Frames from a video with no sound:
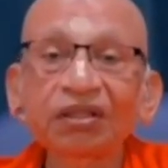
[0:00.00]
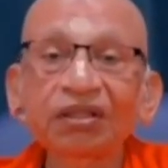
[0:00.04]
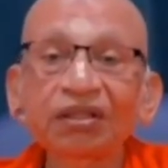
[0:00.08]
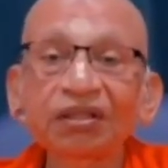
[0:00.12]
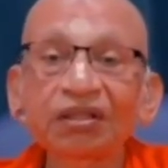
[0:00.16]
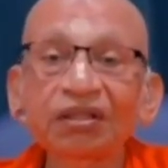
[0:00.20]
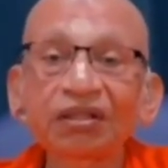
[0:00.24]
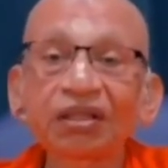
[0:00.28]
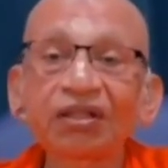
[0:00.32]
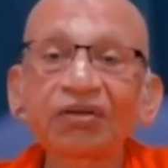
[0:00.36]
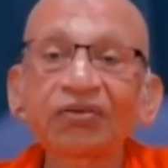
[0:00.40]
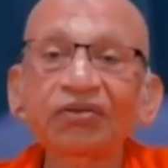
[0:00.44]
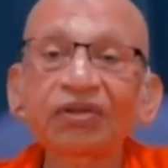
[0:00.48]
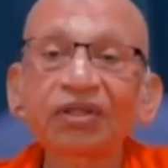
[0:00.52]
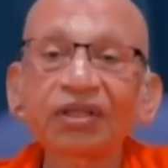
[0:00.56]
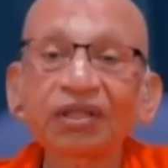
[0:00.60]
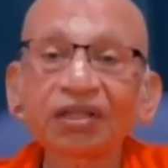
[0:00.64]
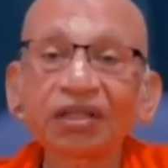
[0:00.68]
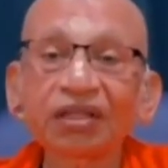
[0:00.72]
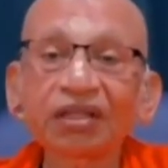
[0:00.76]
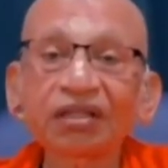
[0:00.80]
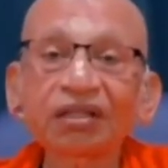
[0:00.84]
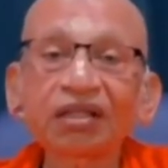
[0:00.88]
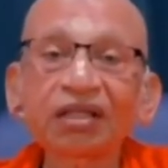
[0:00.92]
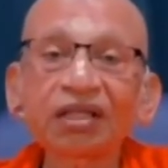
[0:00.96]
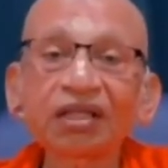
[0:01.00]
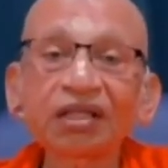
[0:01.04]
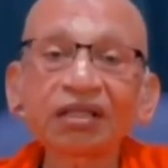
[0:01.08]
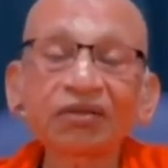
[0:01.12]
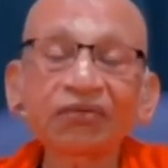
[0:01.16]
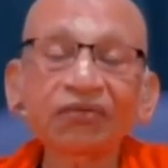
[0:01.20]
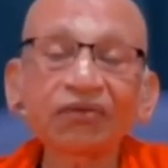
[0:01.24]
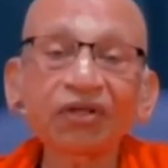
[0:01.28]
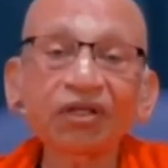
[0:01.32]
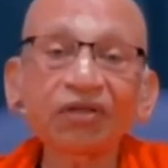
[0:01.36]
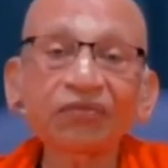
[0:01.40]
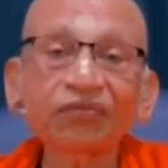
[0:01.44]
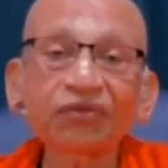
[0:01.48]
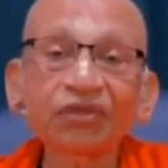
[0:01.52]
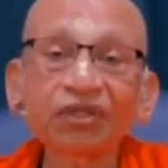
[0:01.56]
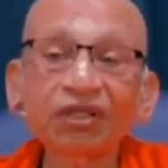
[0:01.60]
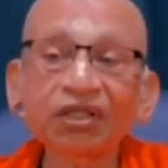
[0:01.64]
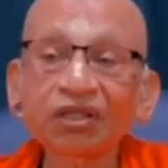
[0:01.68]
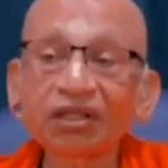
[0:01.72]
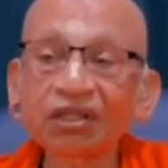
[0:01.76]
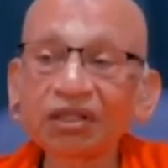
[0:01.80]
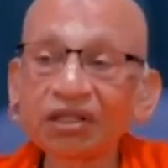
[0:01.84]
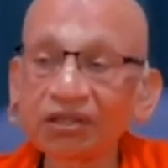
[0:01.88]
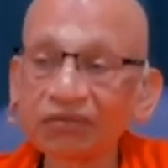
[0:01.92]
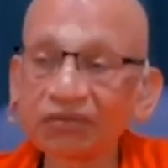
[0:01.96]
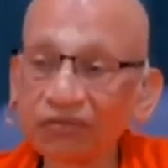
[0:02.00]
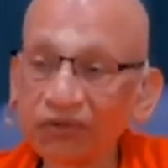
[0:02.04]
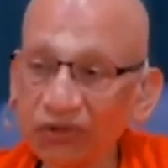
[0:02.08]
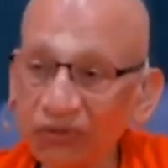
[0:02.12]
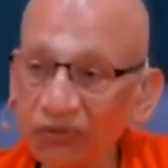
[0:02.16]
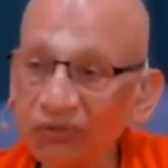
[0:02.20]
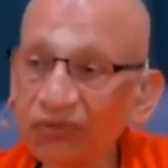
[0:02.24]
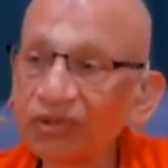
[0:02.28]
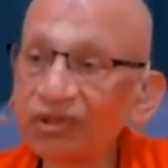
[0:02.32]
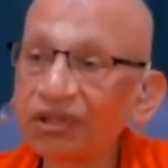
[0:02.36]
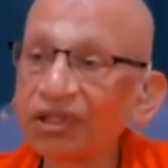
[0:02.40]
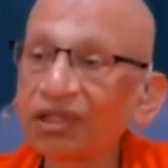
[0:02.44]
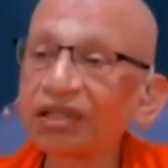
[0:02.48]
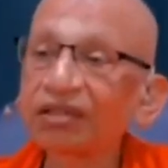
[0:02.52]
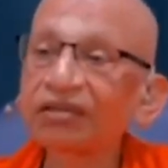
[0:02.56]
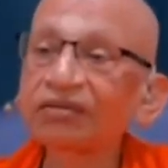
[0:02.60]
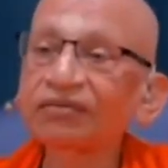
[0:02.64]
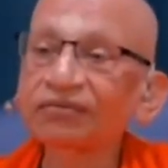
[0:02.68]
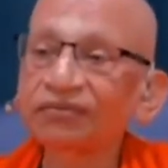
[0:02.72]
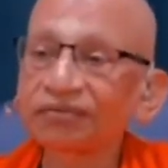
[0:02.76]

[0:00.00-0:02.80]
I have to recognize that what I am seeking is my own self.